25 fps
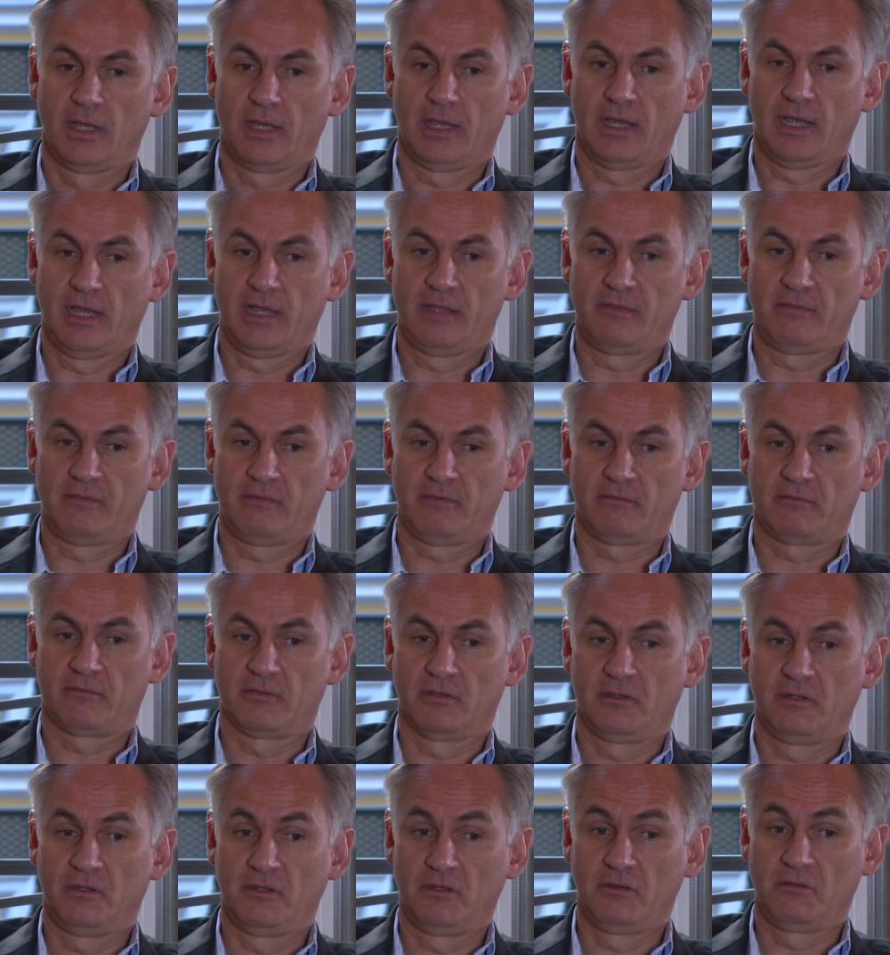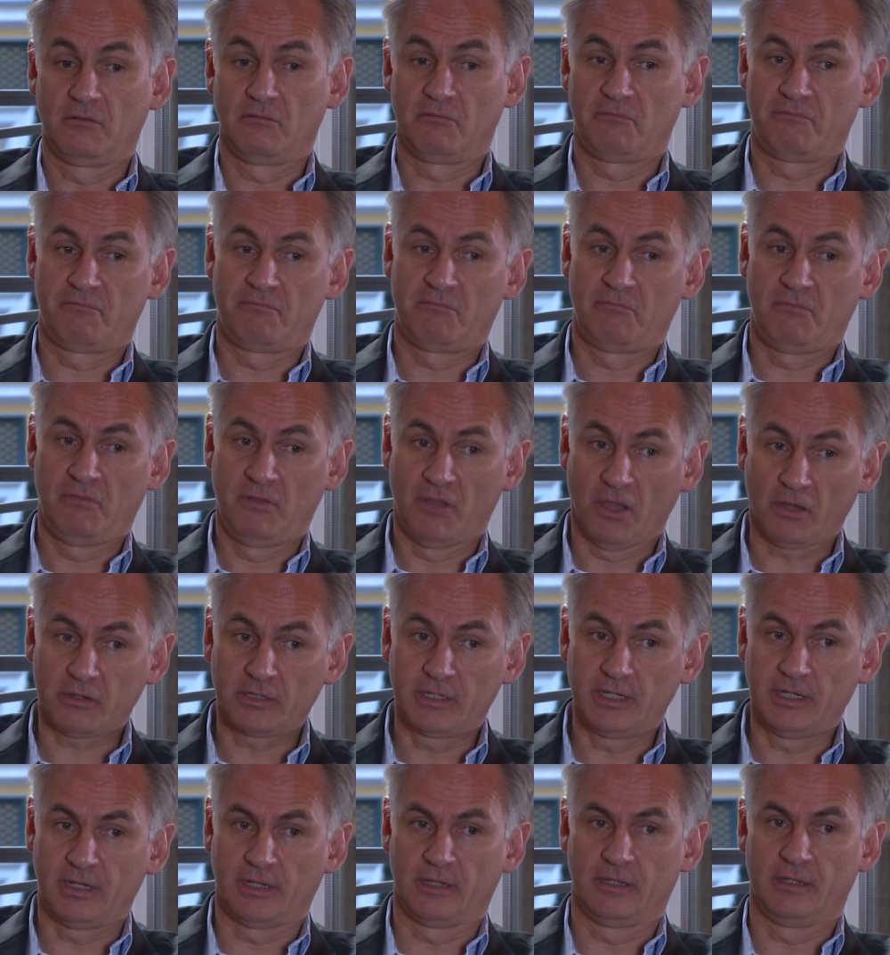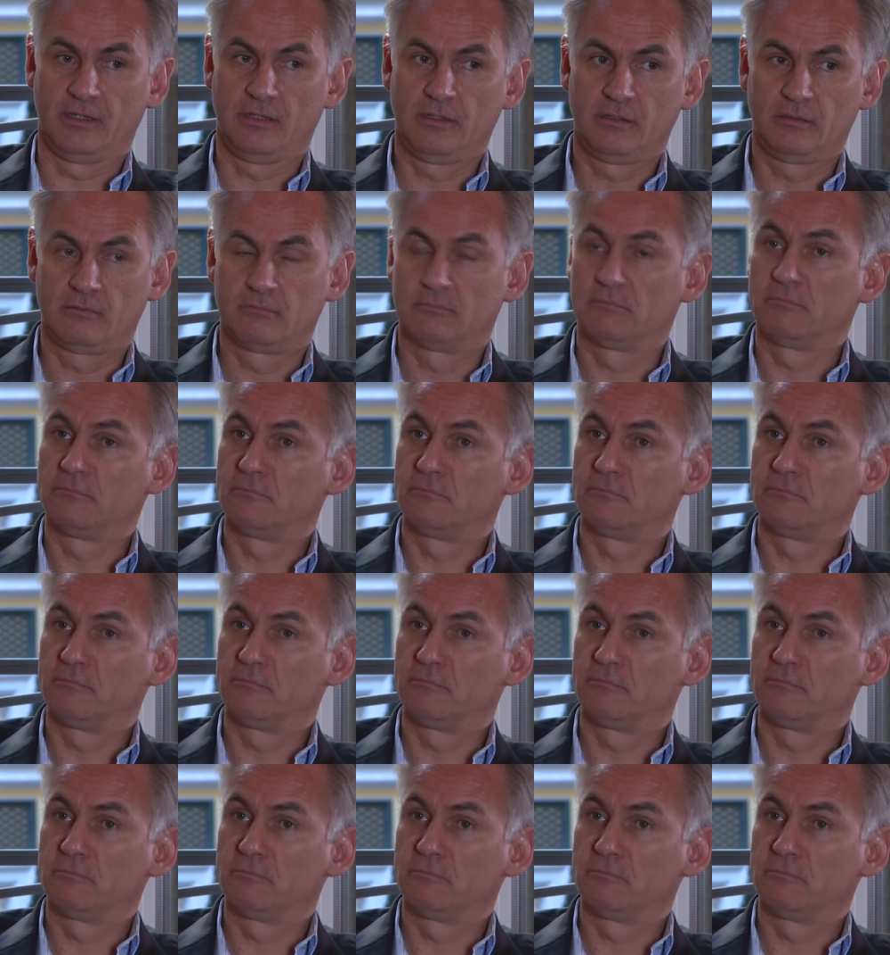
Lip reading: And, you know, luckily,